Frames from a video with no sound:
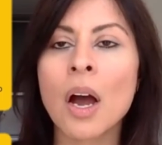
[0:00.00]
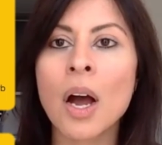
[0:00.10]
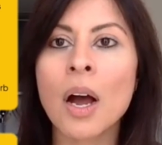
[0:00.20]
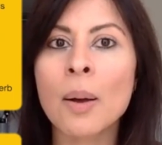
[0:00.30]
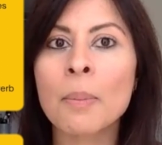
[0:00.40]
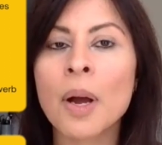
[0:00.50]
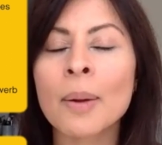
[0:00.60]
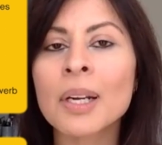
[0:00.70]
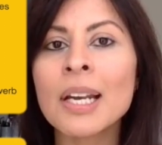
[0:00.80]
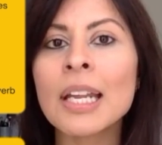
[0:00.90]

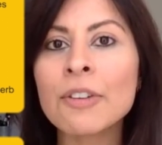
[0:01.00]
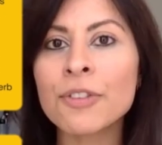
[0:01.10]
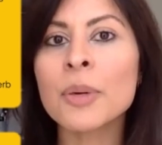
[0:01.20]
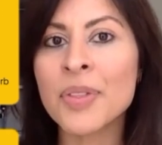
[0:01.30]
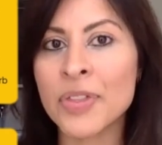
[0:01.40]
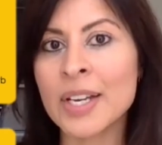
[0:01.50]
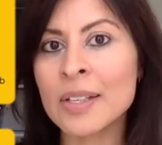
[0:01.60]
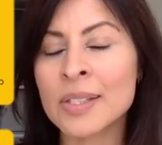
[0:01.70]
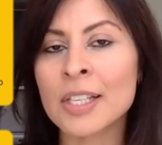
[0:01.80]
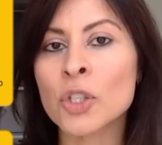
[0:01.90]
I'm going to leave you with
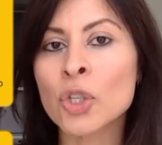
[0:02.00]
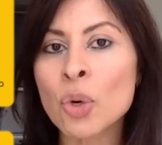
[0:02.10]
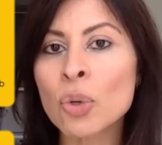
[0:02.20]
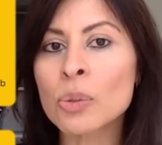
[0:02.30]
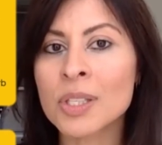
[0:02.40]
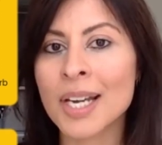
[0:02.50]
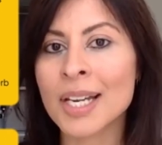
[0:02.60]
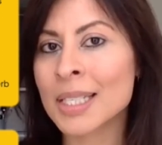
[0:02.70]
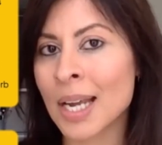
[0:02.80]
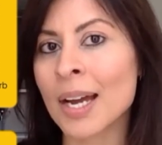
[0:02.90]
this. It's tools
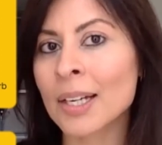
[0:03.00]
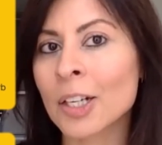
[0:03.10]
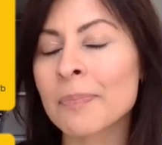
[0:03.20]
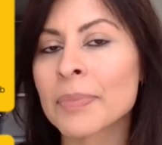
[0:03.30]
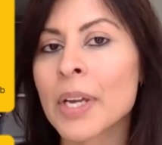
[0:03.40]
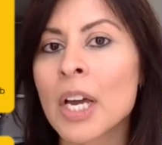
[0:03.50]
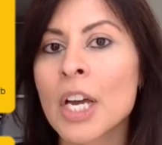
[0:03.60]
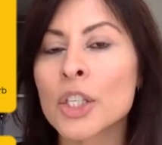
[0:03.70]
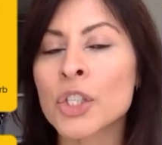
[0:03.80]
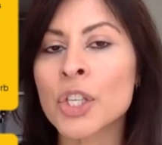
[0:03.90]
and tech.
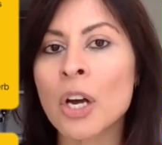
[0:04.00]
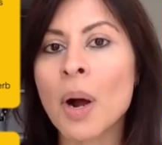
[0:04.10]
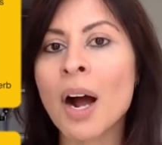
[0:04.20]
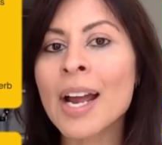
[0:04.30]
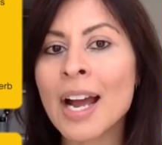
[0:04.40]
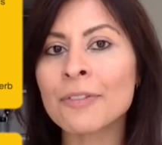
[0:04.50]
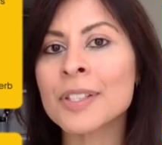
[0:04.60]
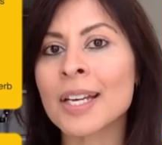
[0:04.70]
So I have a